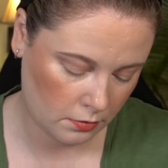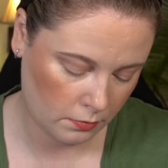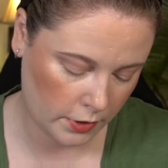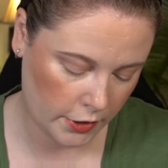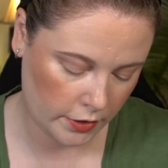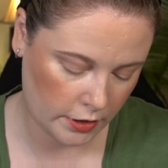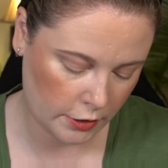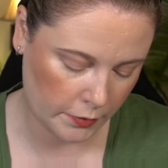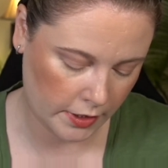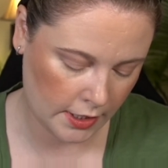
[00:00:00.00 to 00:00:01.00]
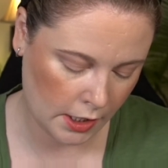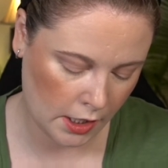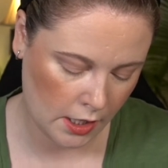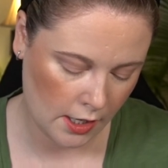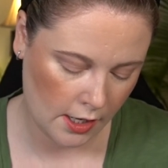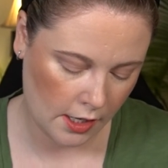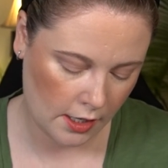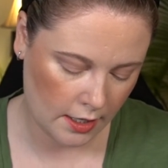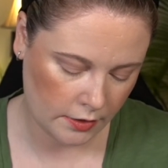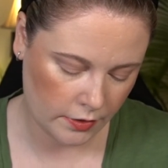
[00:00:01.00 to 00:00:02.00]
what you can do with it.
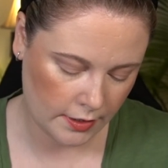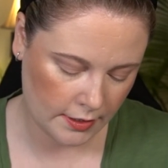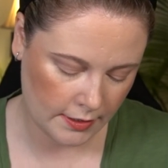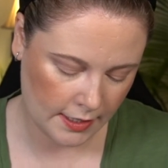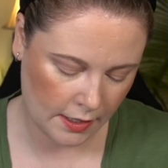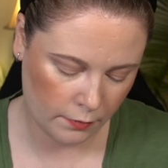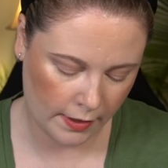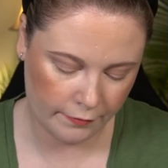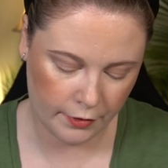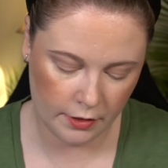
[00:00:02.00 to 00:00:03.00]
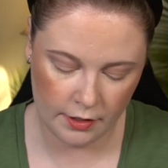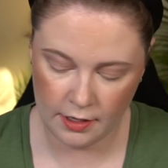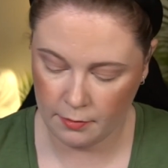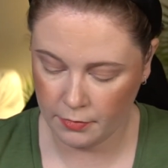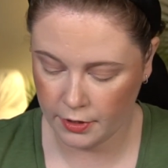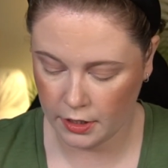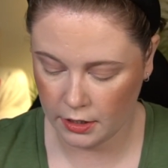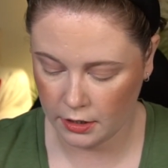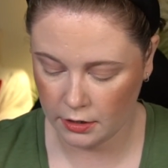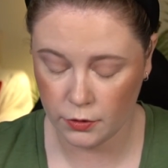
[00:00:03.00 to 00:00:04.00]
Uh, so this is a Rephr number